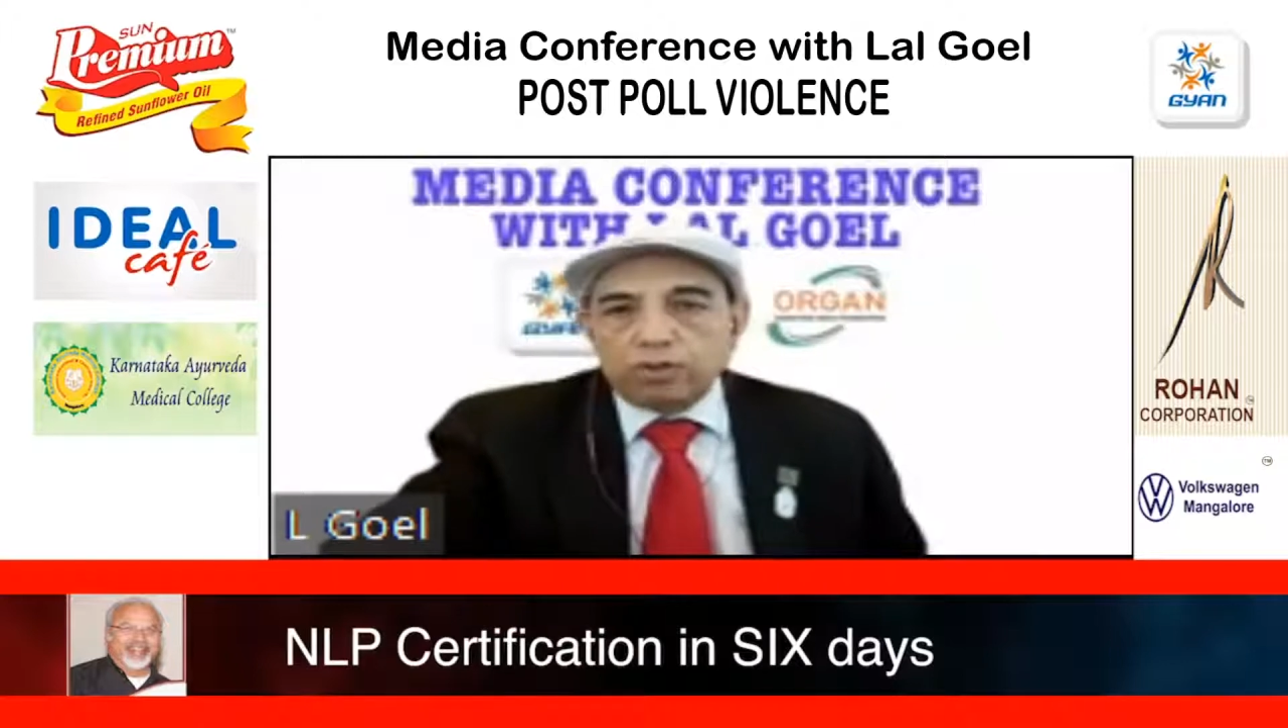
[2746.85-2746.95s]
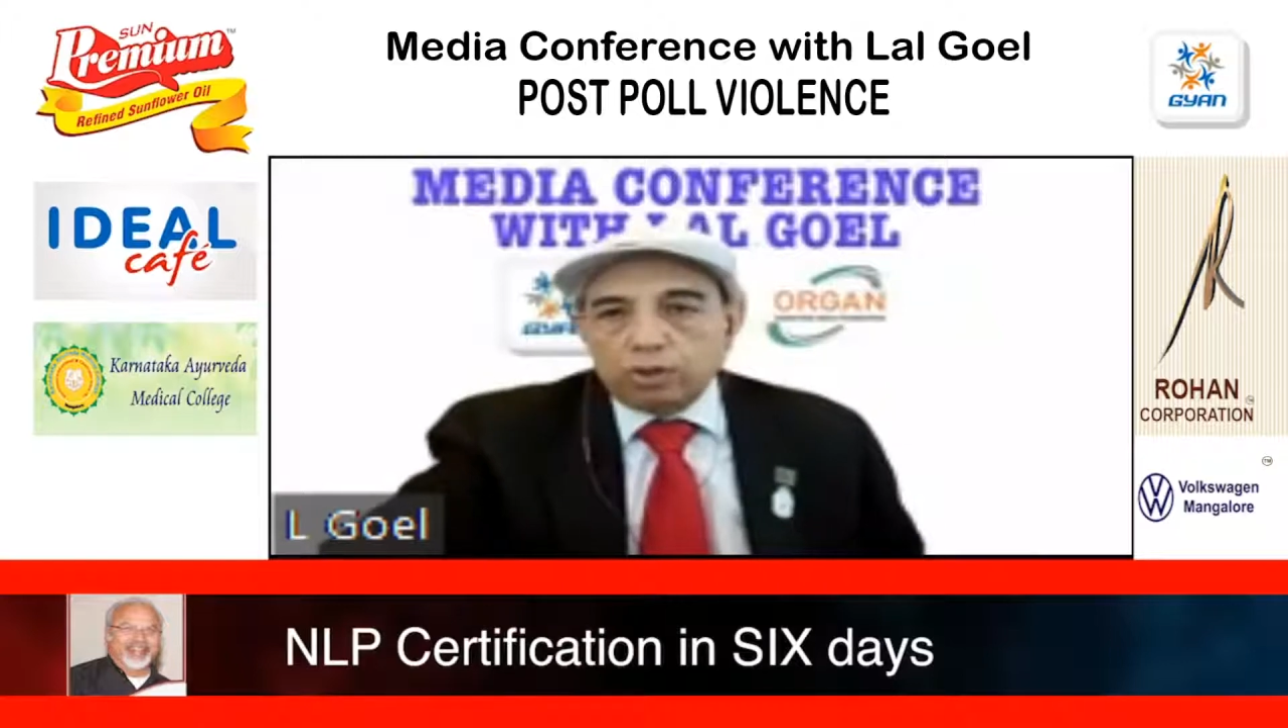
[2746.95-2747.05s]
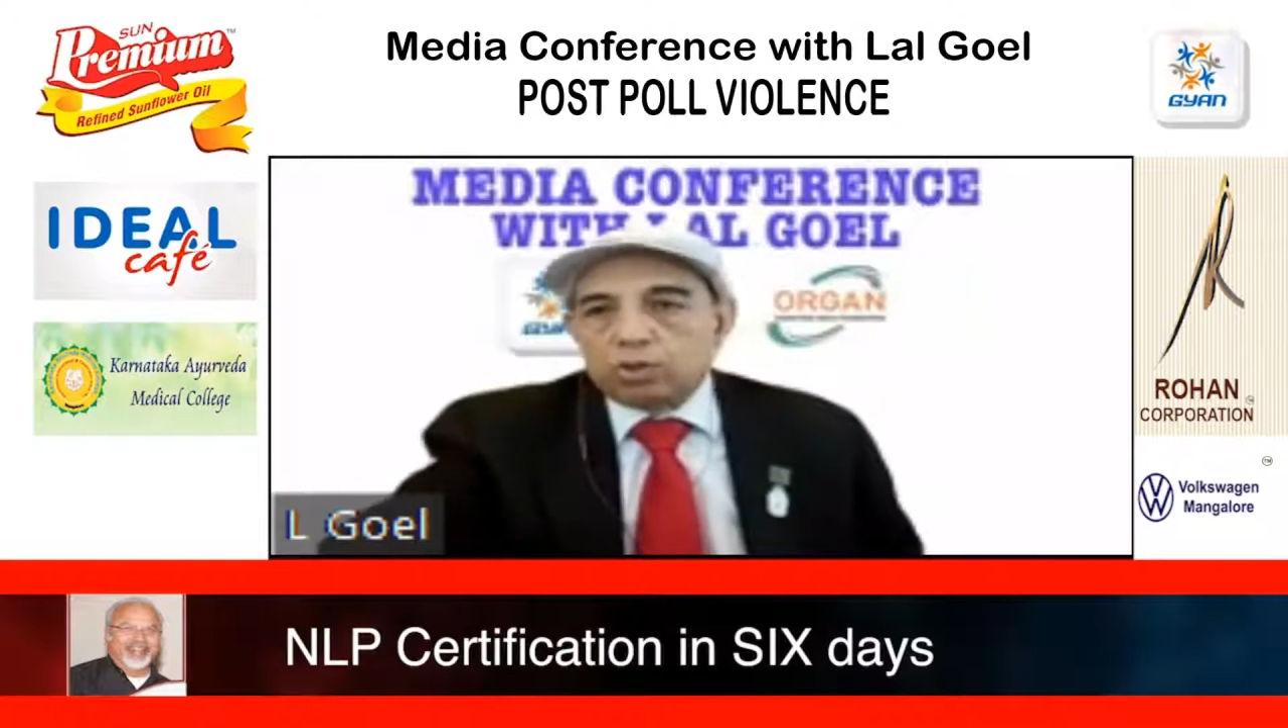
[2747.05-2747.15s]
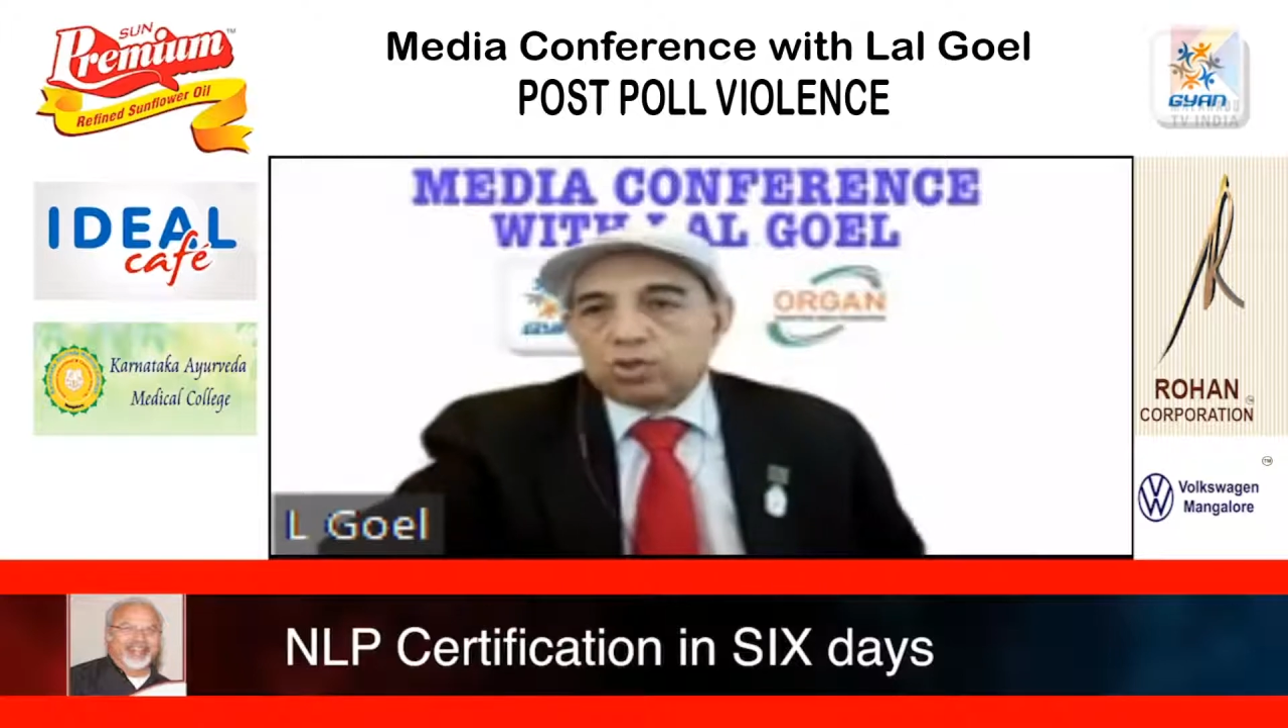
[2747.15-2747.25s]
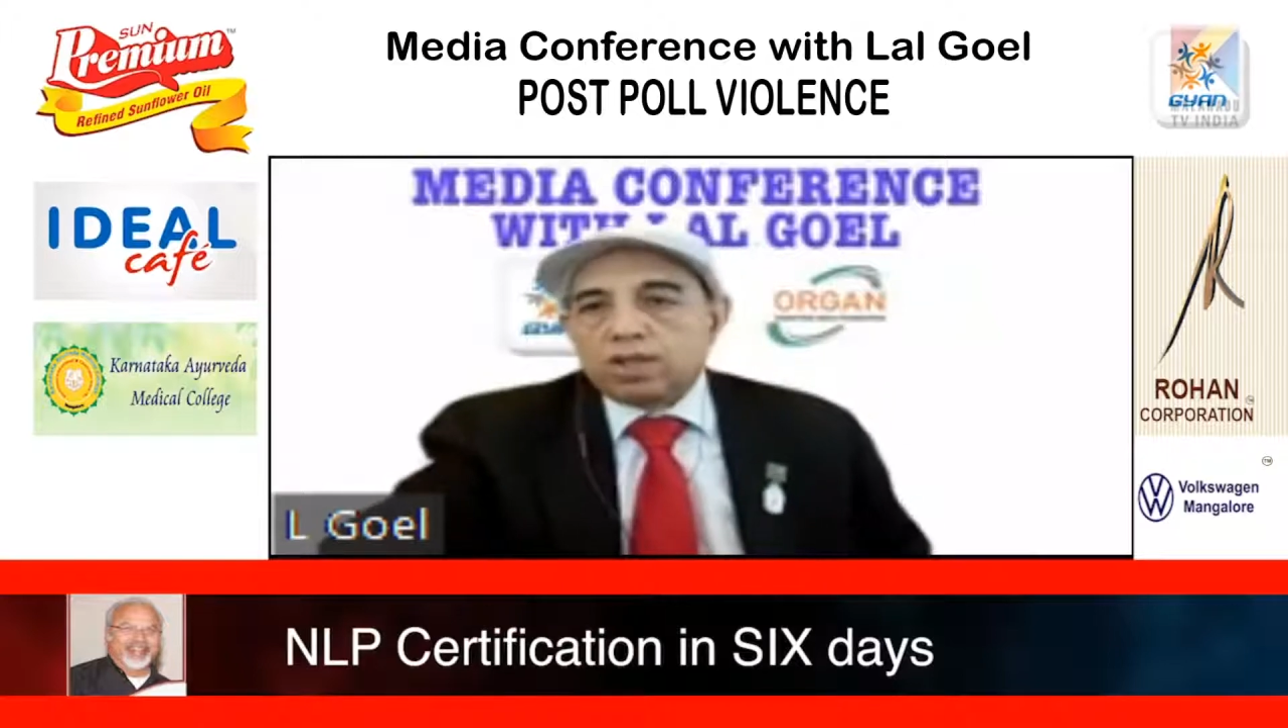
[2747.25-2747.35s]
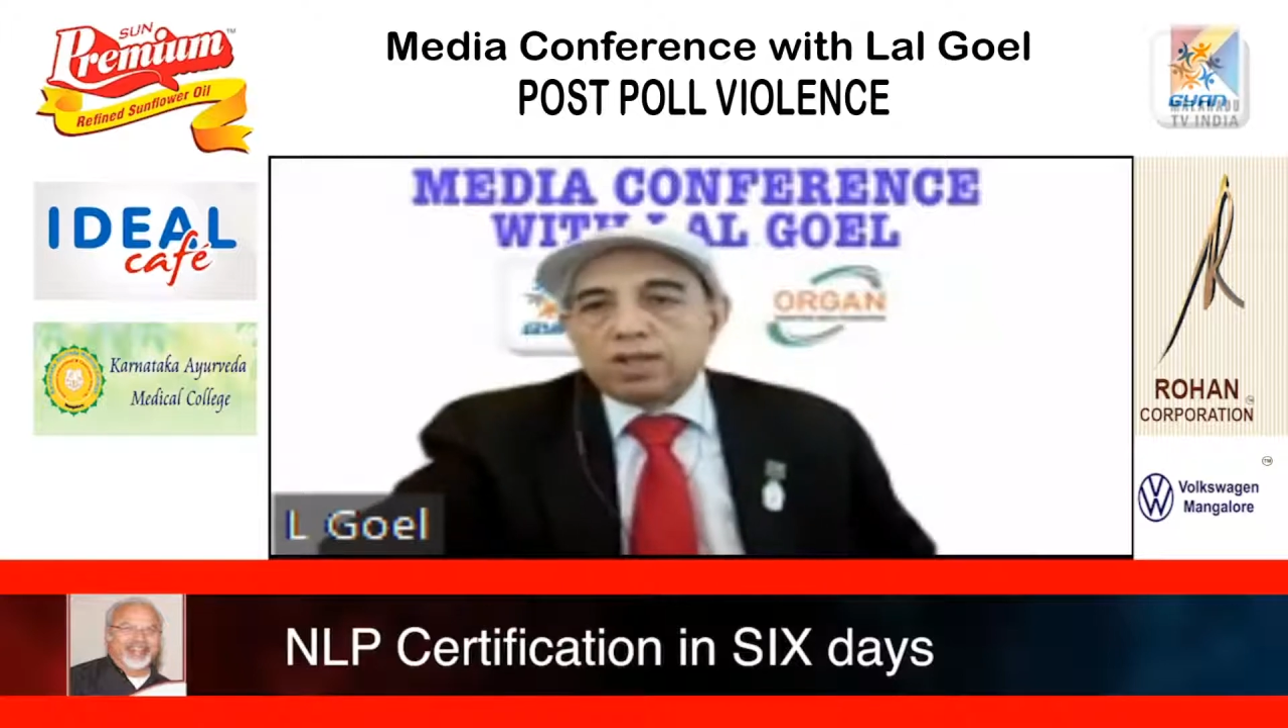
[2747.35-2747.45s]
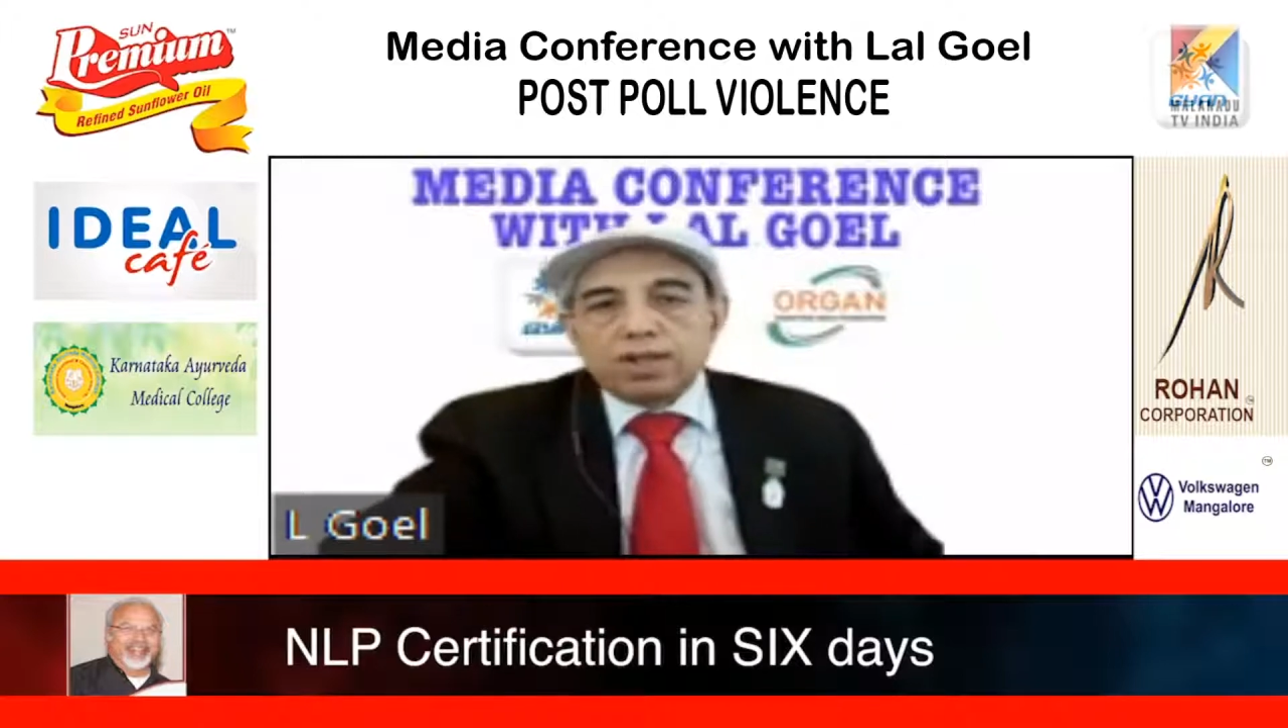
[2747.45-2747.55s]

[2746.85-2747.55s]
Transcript: views.